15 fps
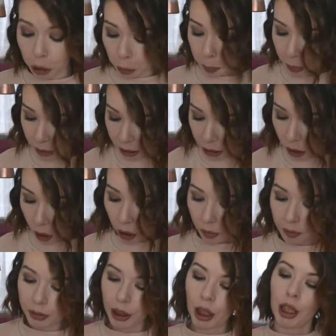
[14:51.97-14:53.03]
super
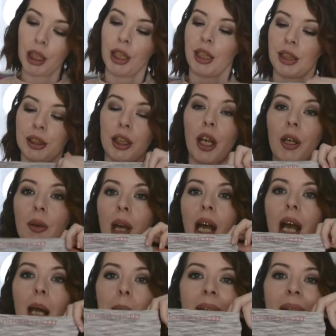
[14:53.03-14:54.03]
soft. So I